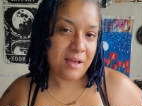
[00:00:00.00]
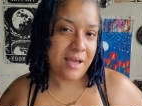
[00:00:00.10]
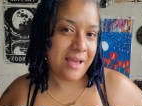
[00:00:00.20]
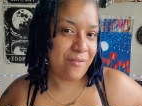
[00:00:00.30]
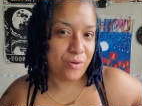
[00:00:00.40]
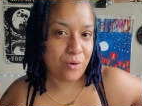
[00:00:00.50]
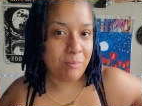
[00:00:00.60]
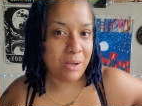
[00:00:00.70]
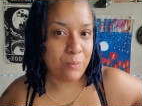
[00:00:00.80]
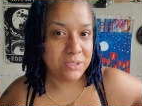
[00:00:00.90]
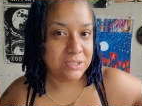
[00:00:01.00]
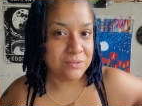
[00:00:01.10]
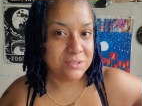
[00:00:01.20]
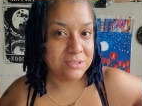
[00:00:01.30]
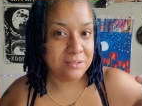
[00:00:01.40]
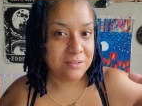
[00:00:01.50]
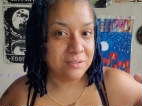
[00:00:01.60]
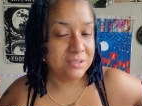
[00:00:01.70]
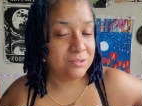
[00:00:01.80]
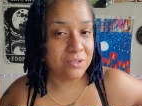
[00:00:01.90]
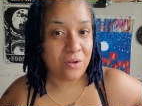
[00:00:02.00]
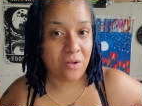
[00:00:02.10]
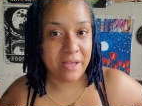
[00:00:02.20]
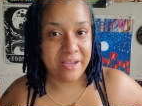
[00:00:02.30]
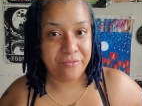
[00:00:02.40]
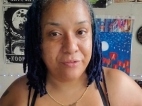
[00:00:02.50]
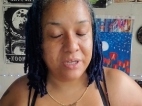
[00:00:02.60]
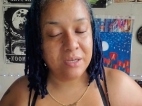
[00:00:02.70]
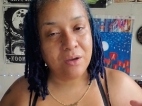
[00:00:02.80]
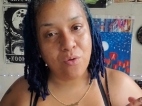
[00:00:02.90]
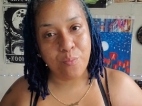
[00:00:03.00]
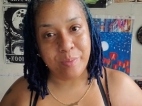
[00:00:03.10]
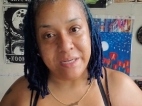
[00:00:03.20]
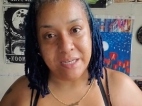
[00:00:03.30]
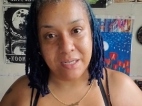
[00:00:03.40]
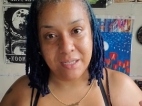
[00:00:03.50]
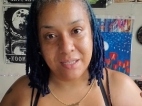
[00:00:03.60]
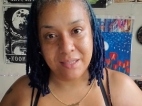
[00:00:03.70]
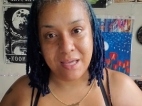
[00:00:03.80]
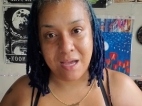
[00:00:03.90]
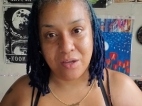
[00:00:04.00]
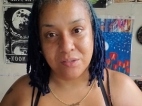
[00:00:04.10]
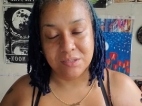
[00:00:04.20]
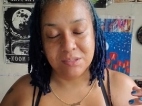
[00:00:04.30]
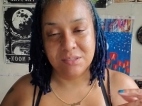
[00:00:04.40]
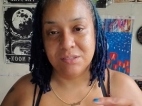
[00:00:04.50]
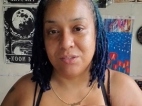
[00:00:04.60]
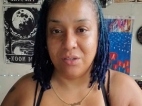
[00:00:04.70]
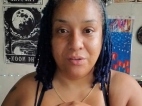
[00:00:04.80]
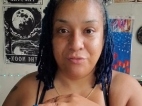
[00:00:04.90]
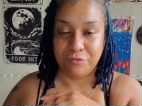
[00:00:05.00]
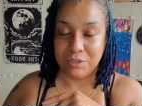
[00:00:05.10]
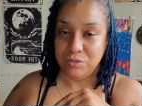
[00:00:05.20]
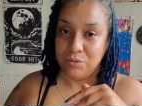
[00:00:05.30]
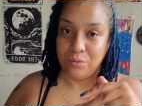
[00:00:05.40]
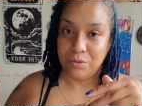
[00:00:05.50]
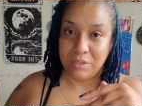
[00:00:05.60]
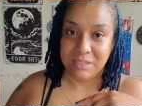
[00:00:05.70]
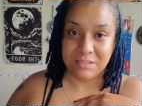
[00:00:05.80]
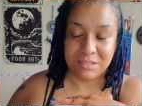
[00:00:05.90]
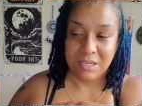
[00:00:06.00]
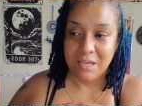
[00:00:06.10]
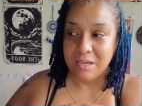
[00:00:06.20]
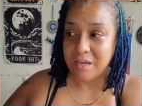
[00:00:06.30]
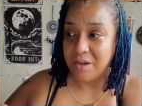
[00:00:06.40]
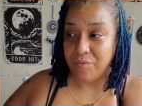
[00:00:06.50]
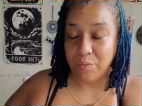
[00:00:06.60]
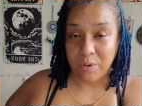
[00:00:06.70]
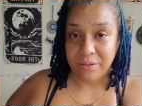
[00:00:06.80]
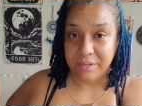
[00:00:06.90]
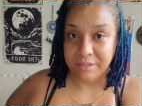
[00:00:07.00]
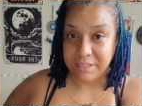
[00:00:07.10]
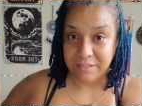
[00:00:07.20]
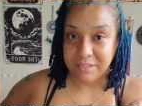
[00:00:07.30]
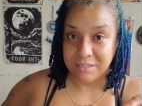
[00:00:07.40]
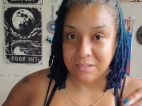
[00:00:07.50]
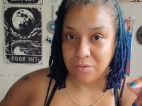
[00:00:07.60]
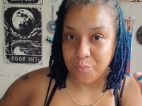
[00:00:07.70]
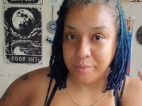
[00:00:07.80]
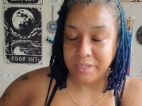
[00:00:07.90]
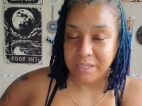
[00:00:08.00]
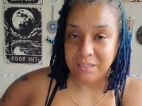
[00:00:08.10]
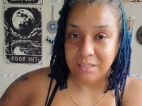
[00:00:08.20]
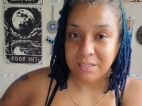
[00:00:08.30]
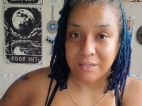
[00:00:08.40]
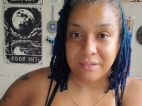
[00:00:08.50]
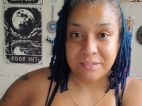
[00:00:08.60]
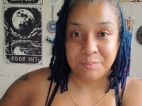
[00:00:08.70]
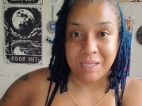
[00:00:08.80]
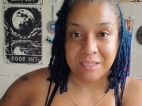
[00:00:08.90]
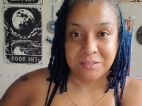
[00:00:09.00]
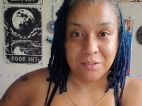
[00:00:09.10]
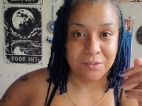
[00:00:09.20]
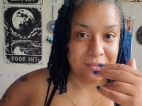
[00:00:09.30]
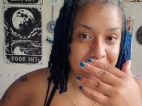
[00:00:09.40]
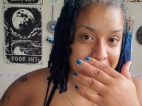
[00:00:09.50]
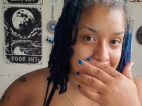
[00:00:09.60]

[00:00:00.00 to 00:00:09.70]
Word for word: I have it on my windowsill. It's on every opening in the house. It's on the front door. It's everywhere that there is an opening, yeah, there's black salt there.